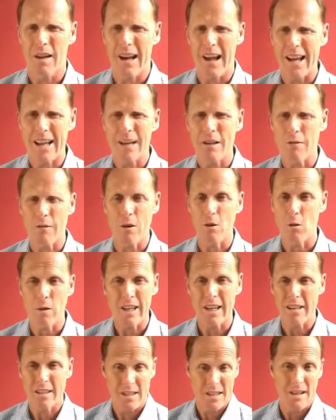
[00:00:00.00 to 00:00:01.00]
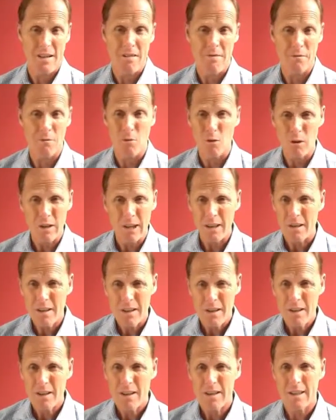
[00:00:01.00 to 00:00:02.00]
angry or get tearful or
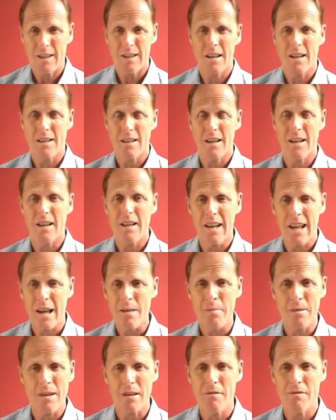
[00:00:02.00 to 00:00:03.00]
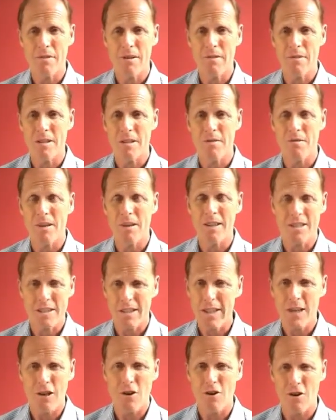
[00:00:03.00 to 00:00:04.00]
get unhappy at various events,
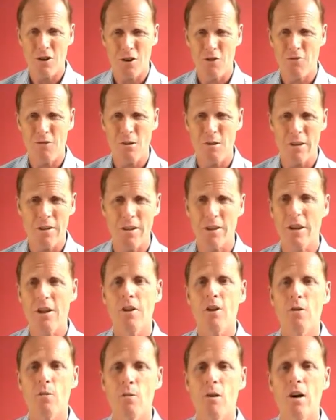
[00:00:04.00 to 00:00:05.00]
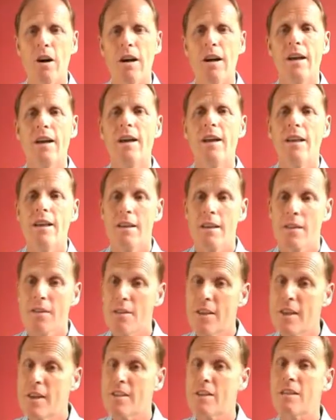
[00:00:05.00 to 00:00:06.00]
and they can't control it and they don't know why.
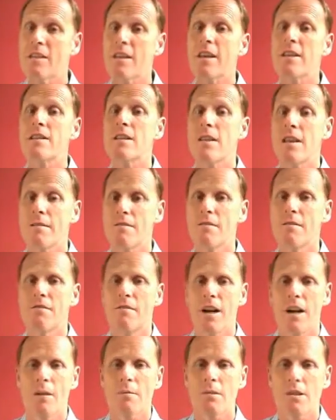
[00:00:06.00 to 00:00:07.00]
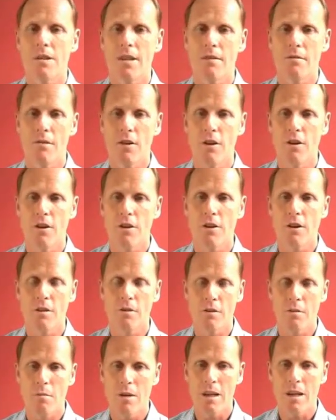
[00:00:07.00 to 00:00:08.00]
These are things that they've developed and they've learned
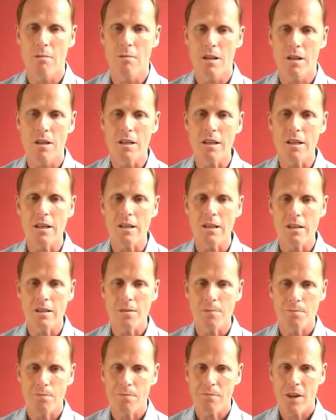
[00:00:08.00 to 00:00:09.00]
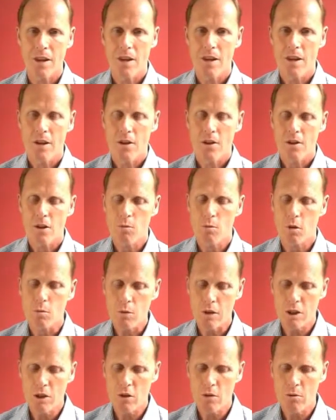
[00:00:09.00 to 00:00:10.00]
over many, many years. So what
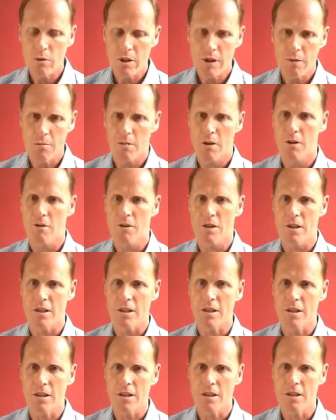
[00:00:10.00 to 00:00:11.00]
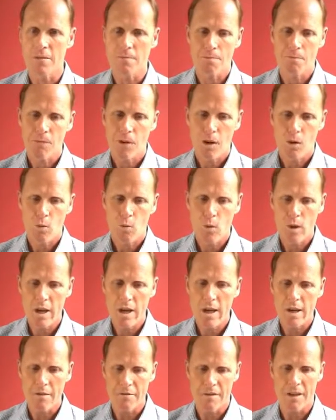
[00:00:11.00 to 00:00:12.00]
we do with the hypnosis is
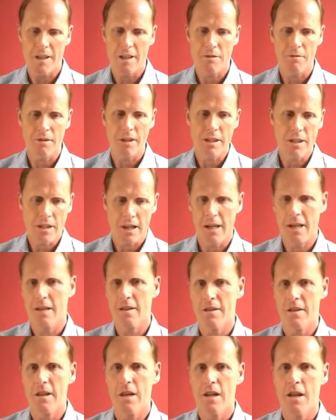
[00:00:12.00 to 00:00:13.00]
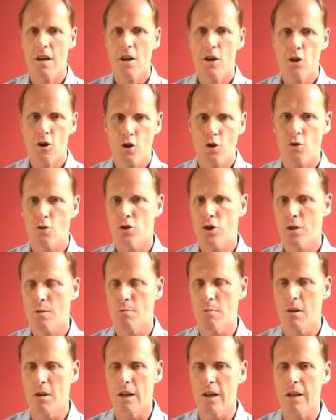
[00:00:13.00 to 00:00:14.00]
we effectively take the conscious
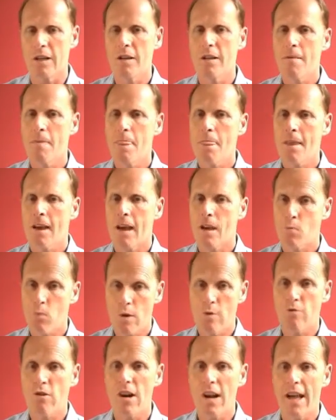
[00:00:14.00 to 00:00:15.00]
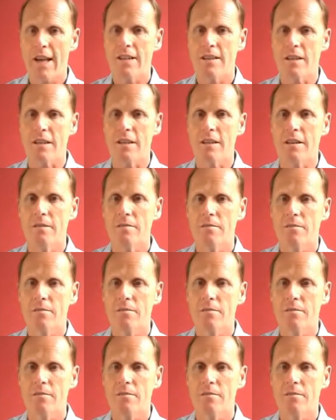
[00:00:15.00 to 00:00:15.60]
mind and we relax it.